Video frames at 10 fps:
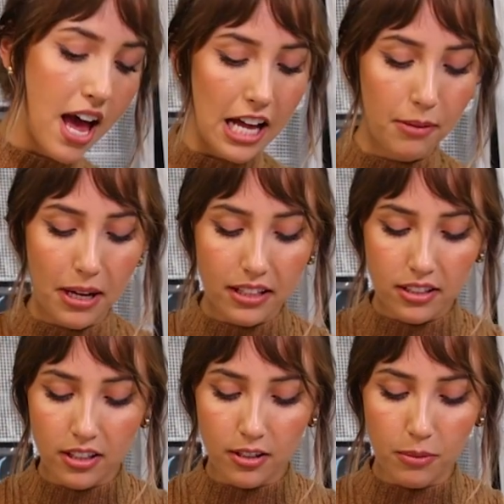and
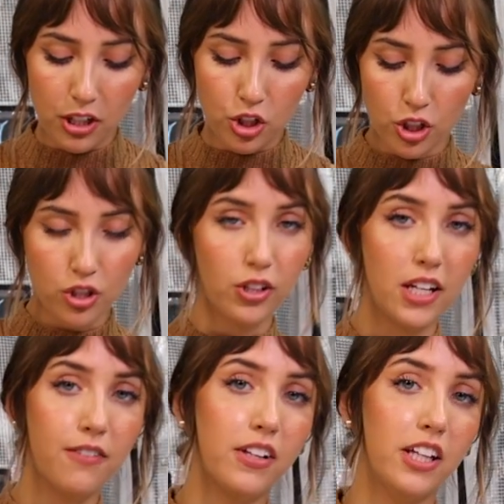make sure
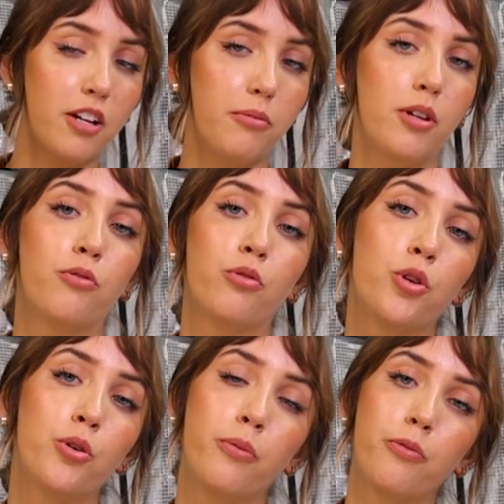to leave a little bit of
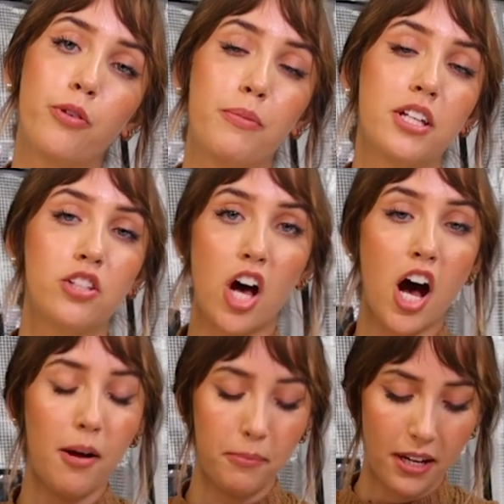room from the
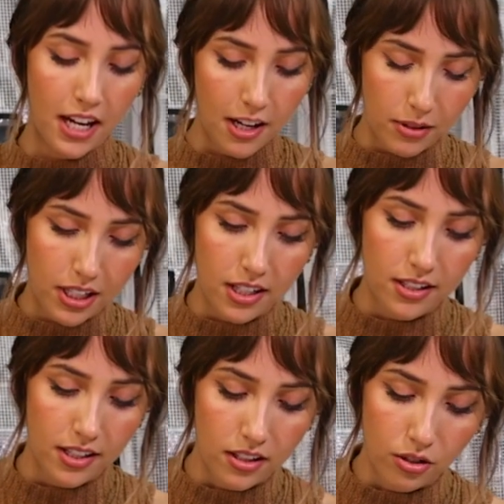top,
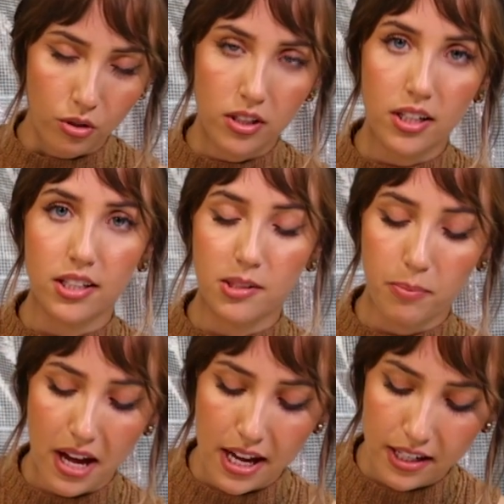because it's going to
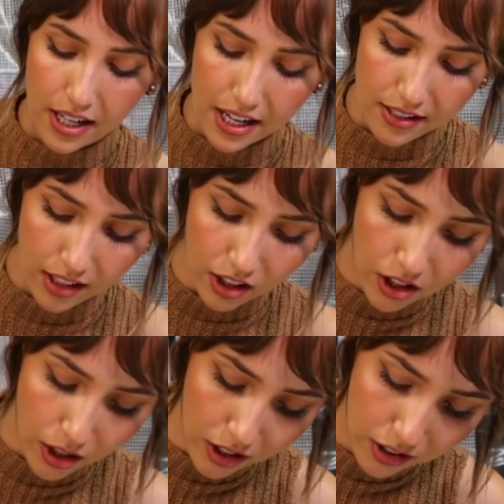expand as it
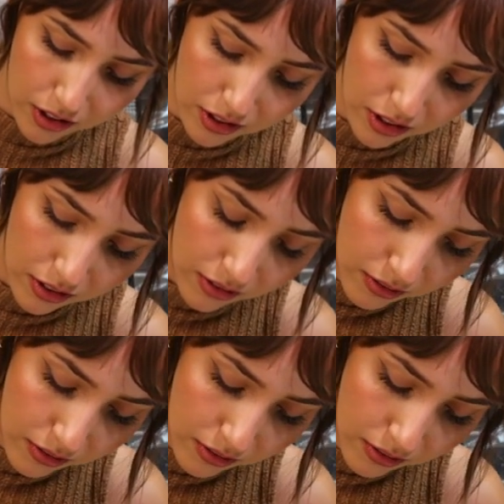cooks.